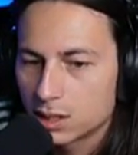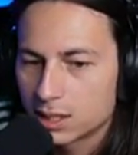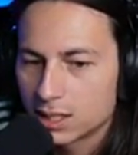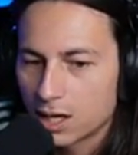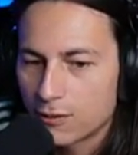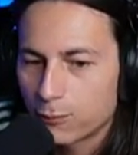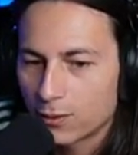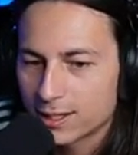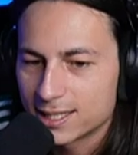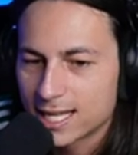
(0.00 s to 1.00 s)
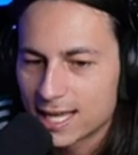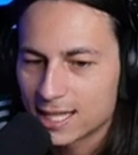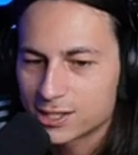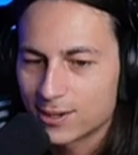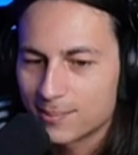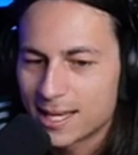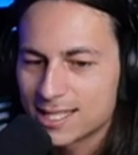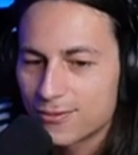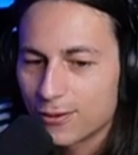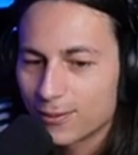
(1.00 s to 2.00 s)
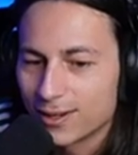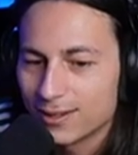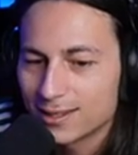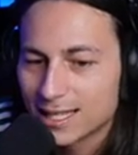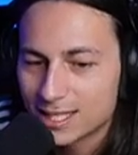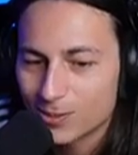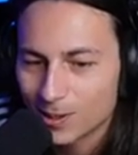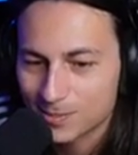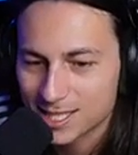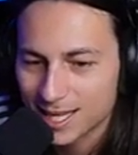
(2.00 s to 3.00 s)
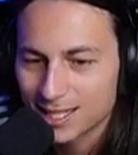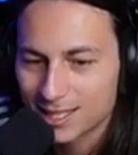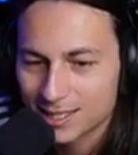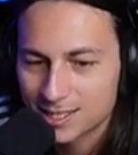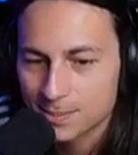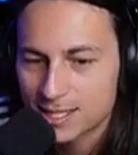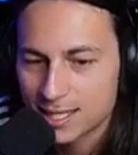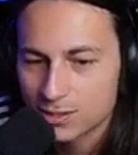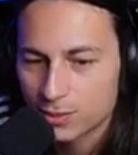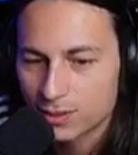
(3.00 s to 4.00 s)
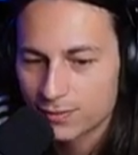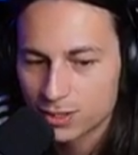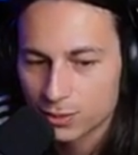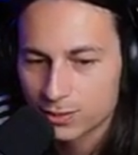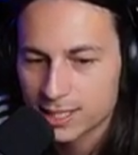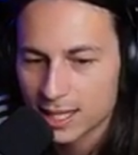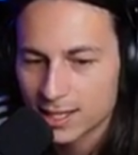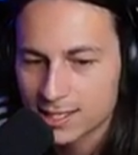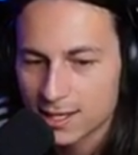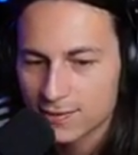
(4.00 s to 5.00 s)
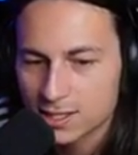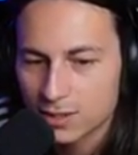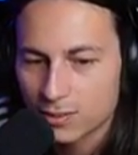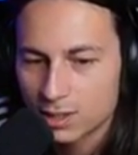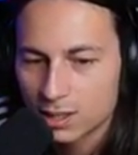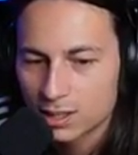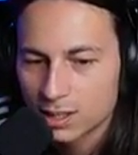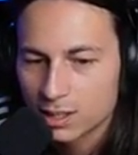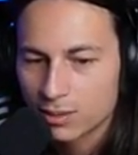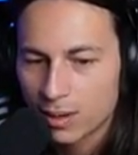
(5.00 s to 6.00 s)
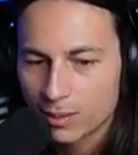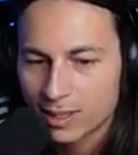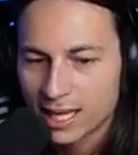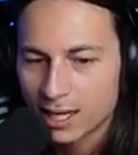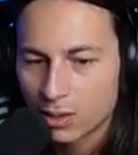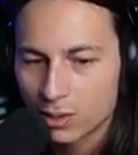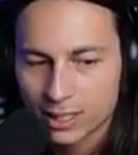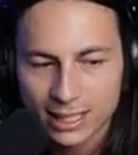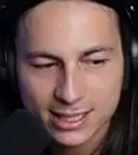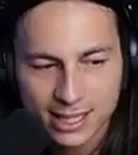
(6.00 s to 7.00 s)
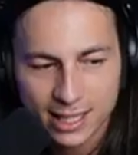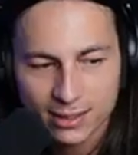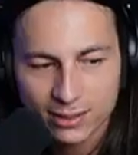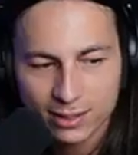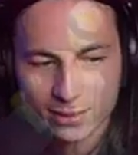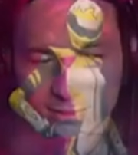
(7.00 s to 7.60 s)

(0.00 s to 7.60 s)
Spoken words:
Getting off work in the day gets you on meds for real. That's what I'm saying. Some states don't even do daylight savings anymore. Why we can't all get it together?